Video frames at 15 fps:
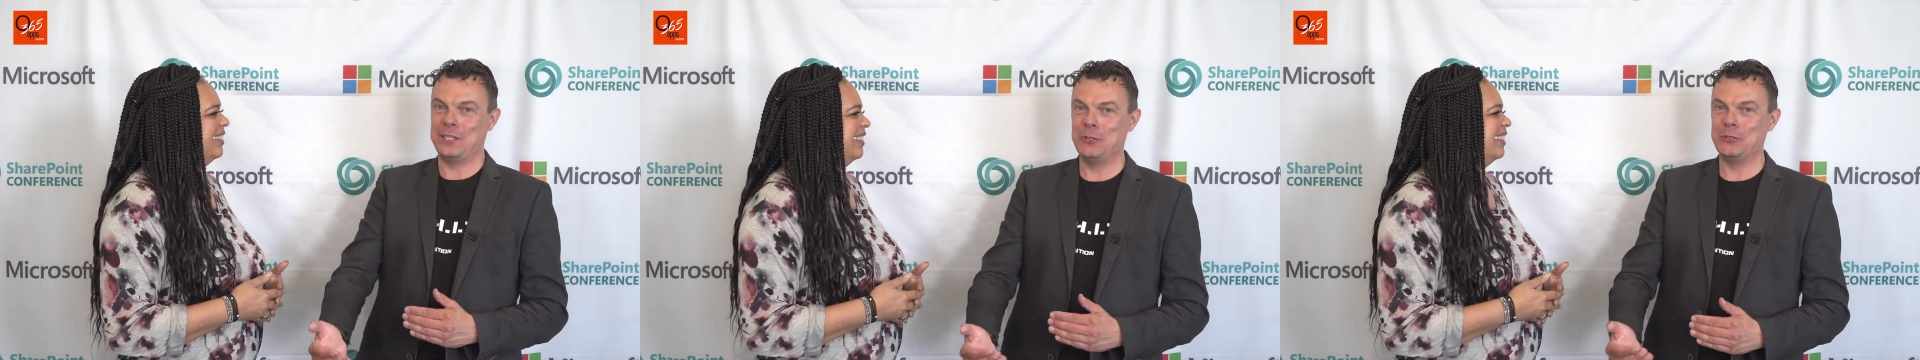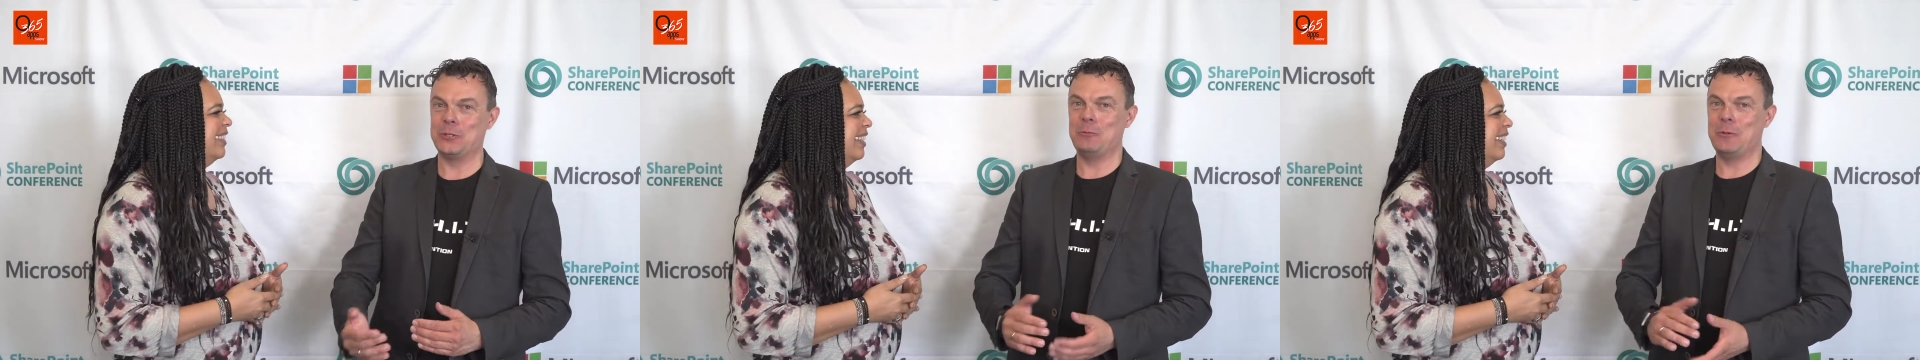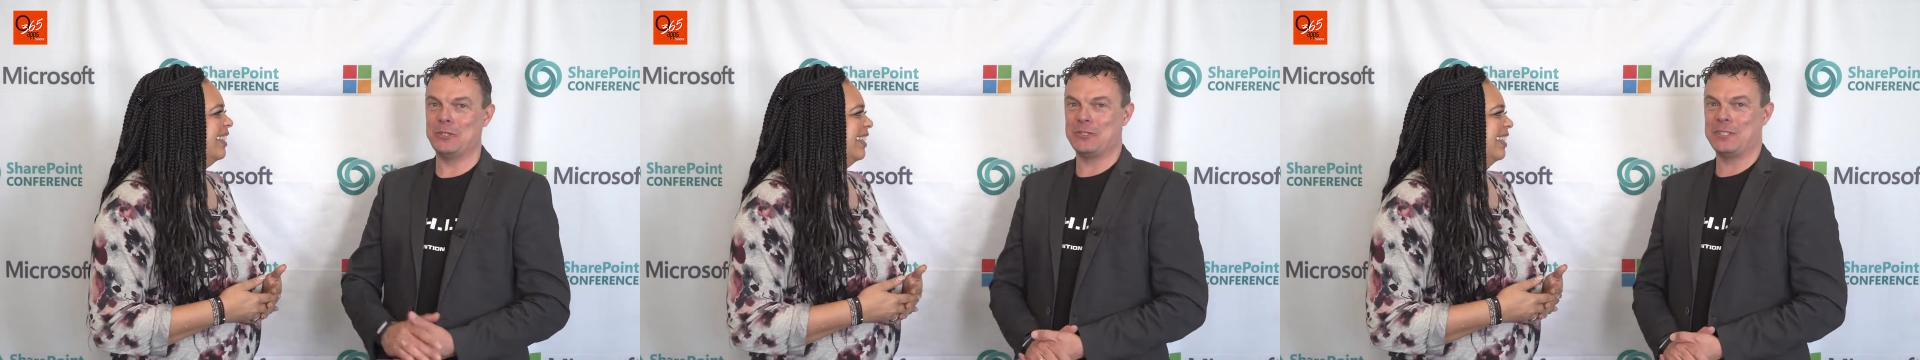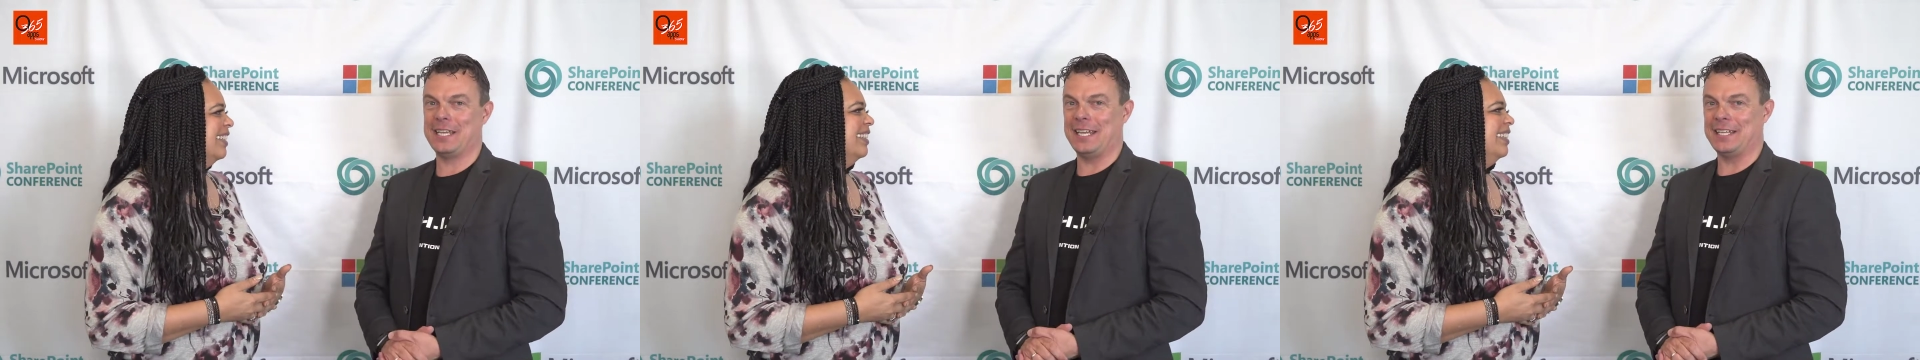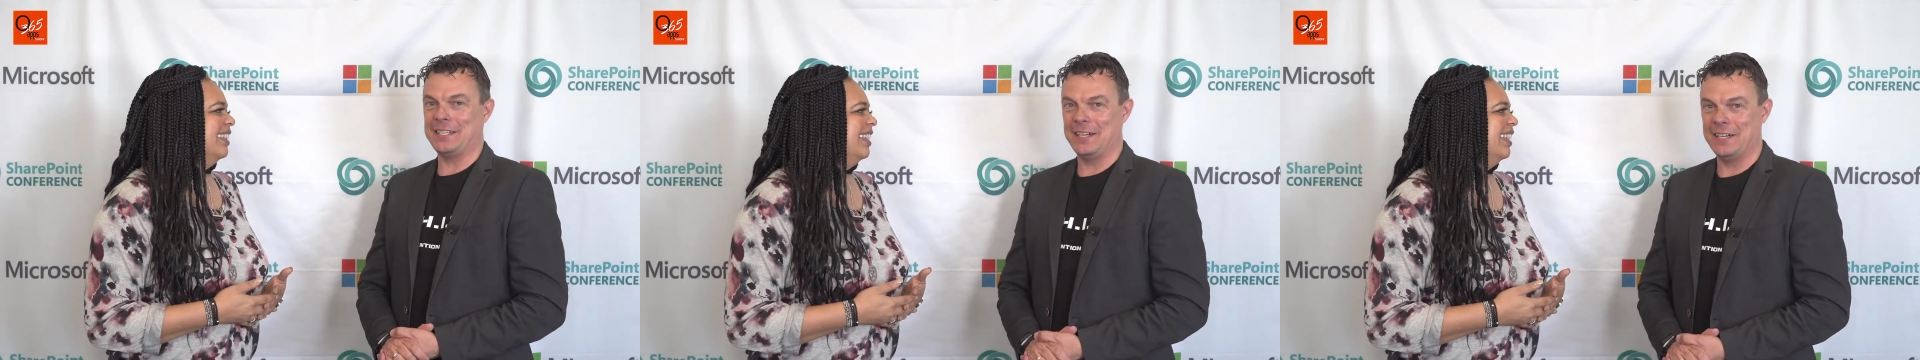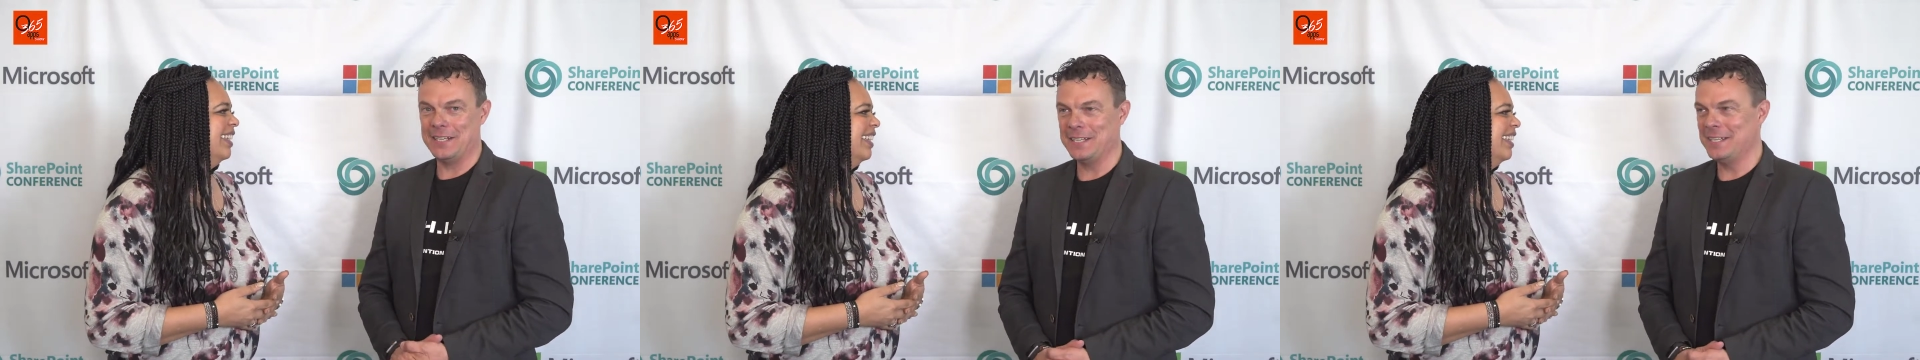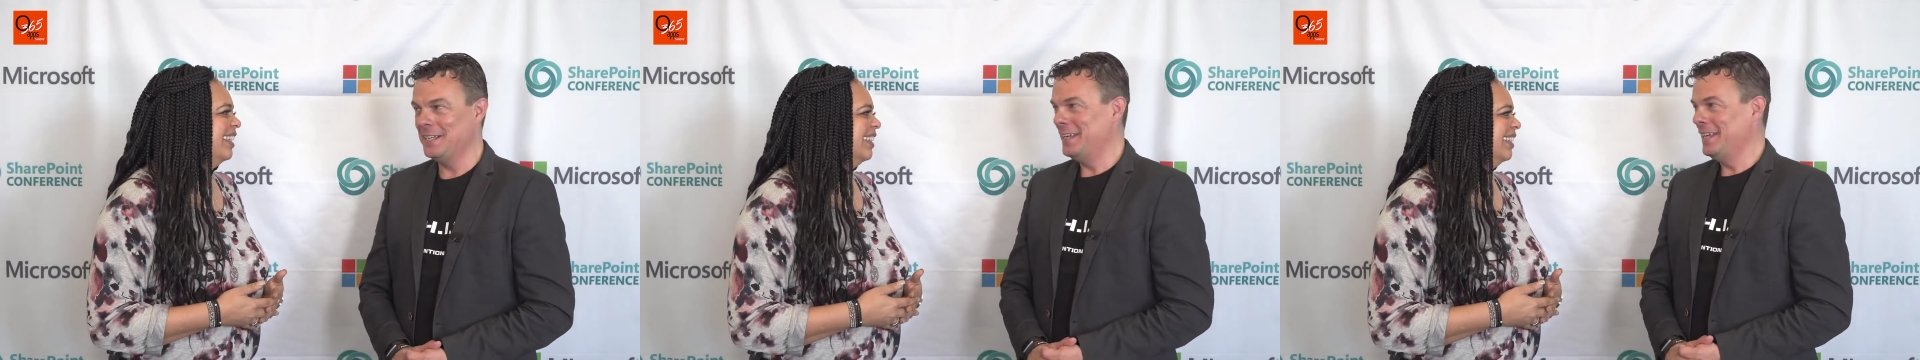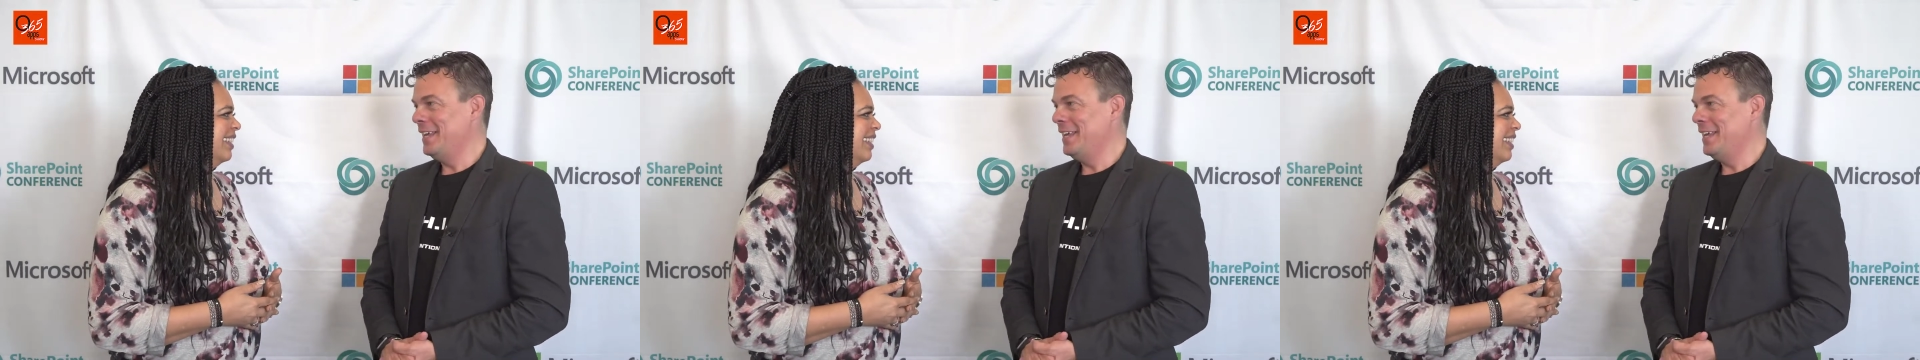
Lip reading: user wants to get done,